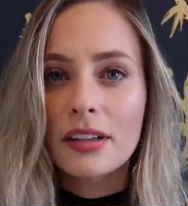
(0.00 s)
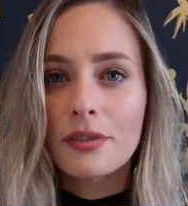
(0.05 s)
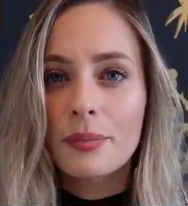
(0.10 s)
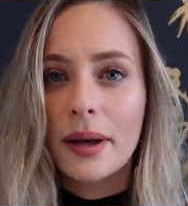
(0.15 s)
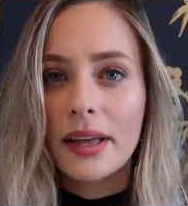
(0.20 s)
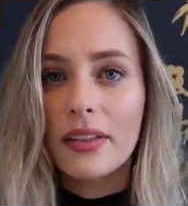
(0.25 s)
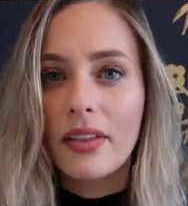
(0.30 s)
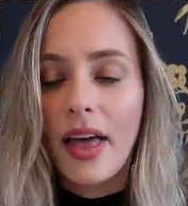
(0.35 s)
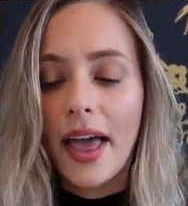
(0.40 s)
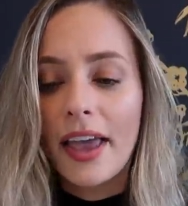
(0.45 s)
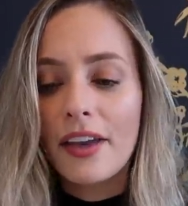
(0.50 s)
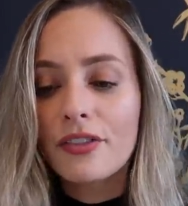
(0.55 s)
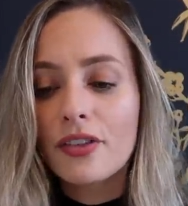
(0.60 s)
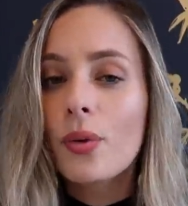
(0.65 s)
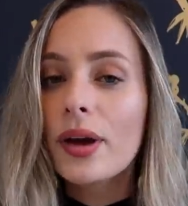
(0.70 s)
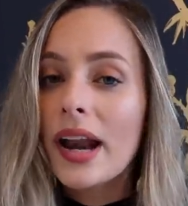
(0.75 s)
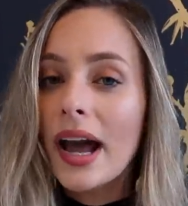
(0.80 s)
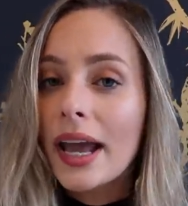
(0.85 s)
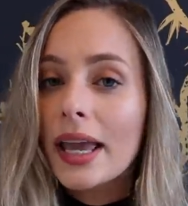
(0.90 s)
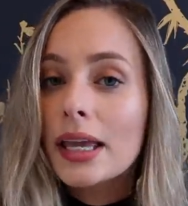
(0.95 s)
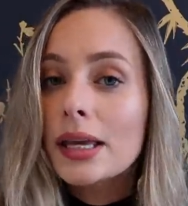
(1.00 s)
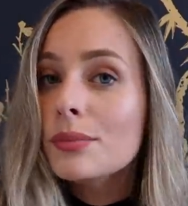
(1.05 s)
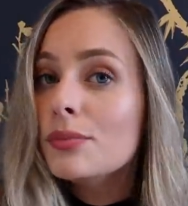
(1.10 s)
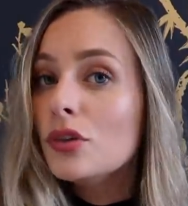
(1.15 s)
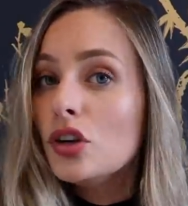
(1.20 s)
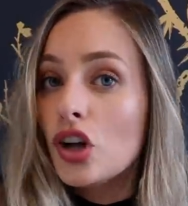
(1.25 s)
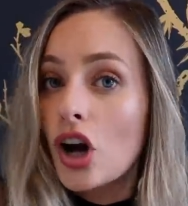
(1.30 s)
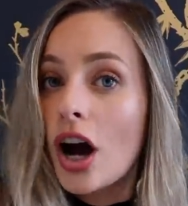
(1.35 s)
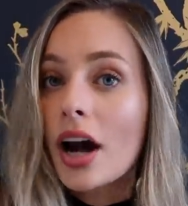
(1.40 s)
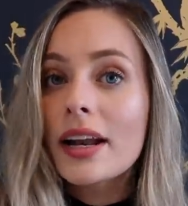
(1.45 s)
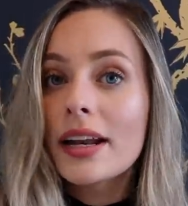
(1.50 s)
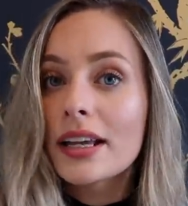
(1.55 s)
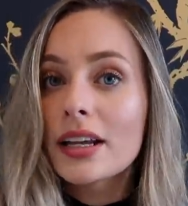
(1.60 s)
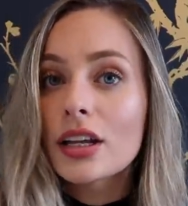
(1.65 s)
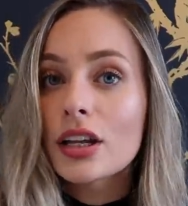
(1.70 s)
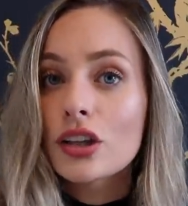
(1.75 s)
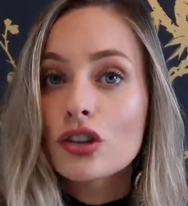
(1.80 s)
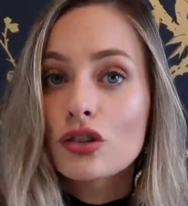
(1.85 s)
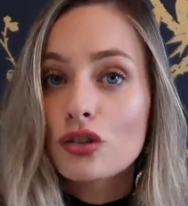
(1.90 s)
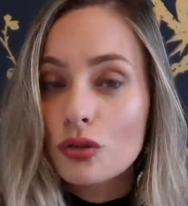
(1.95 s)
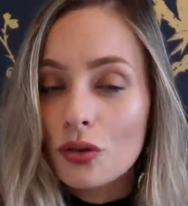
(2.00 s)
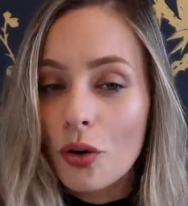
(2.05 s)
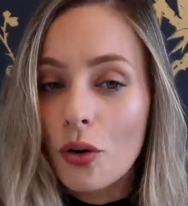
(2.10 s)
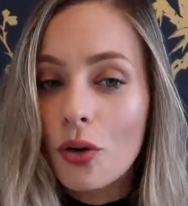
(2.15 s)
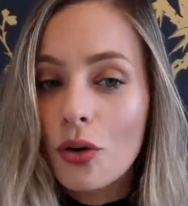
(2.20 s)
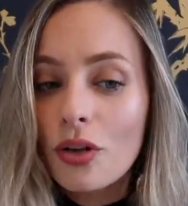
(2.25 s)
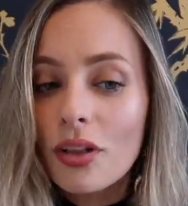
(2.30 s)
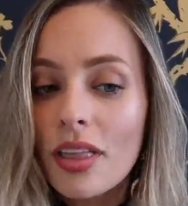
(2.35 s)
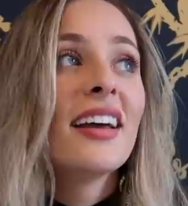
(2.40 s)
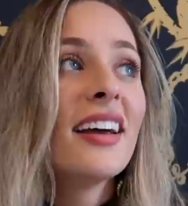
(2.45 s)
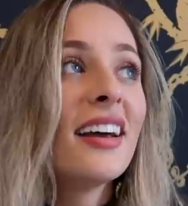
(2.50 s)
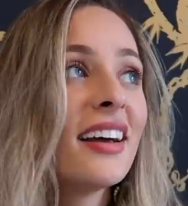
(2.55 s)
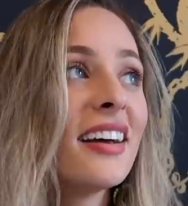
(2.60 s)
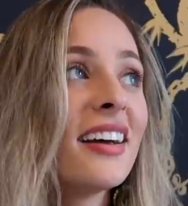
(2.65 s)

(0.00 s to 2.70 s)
of my life when I am not in control